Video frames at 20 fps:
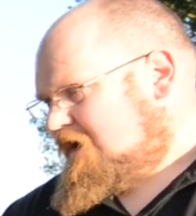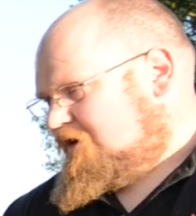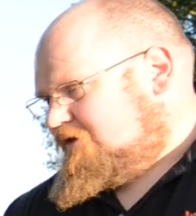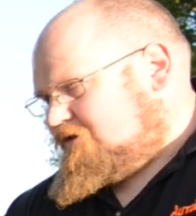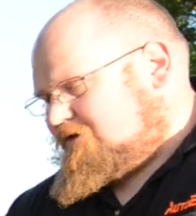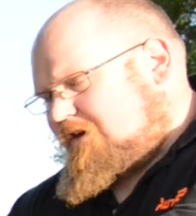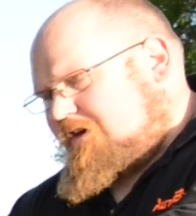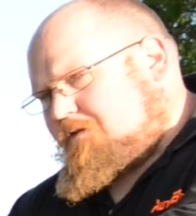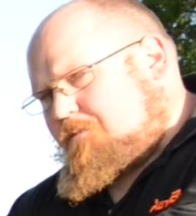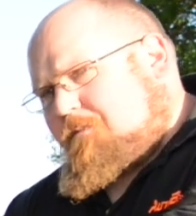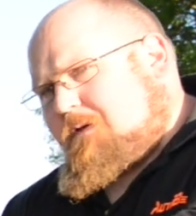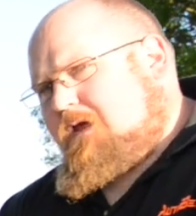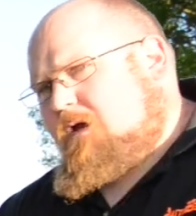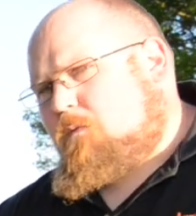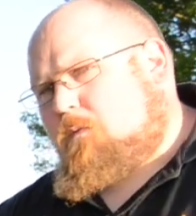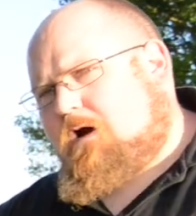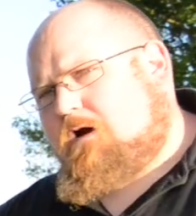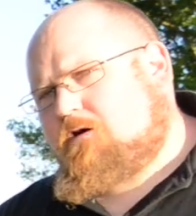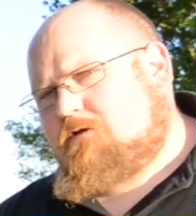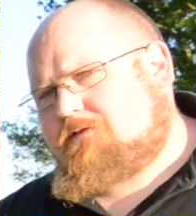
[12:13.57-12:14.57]
just be
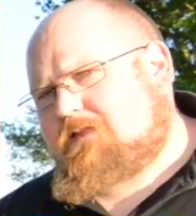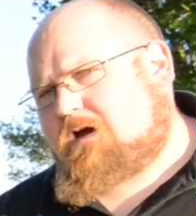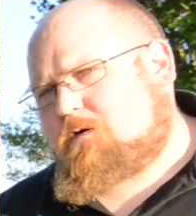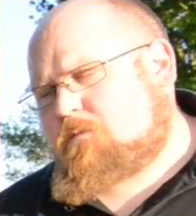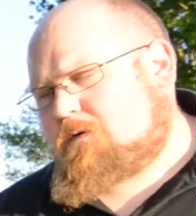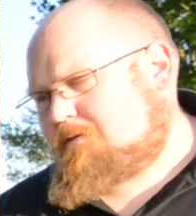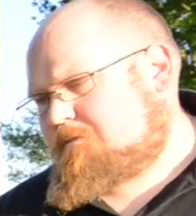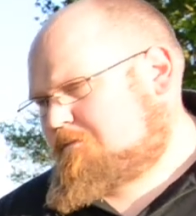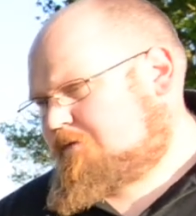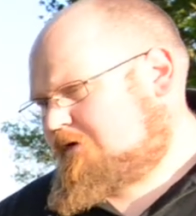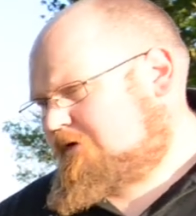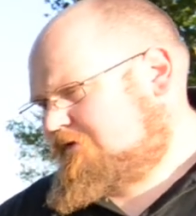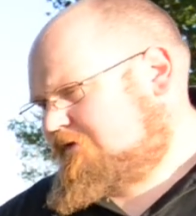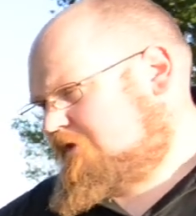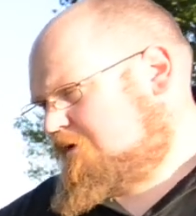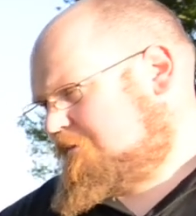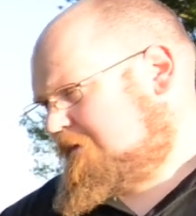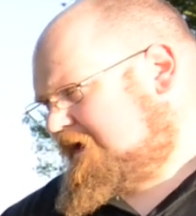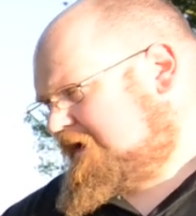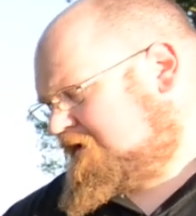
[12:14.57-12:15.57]
aware of that when
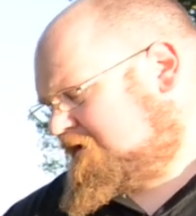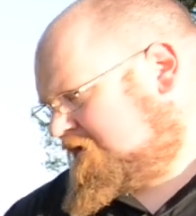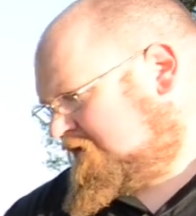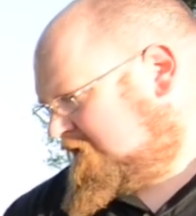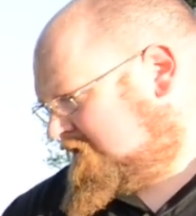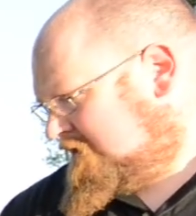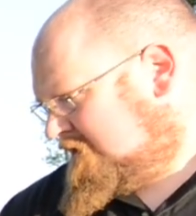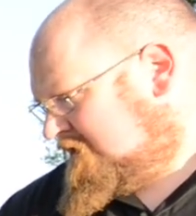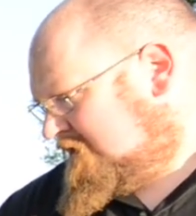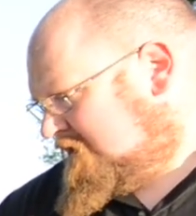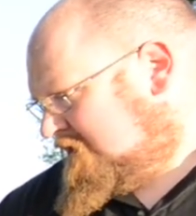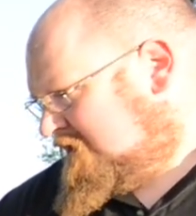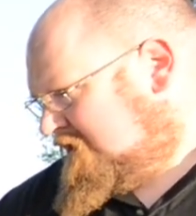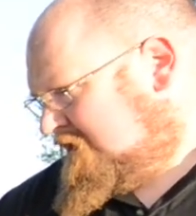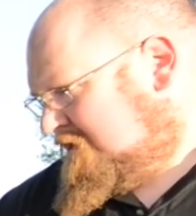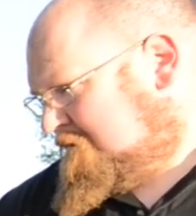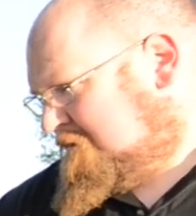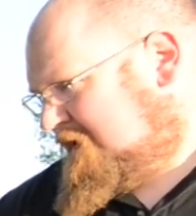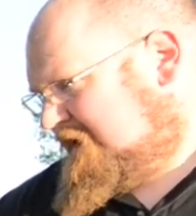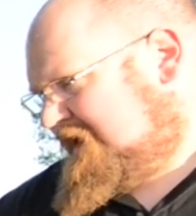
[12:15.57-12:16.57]
putting them in. But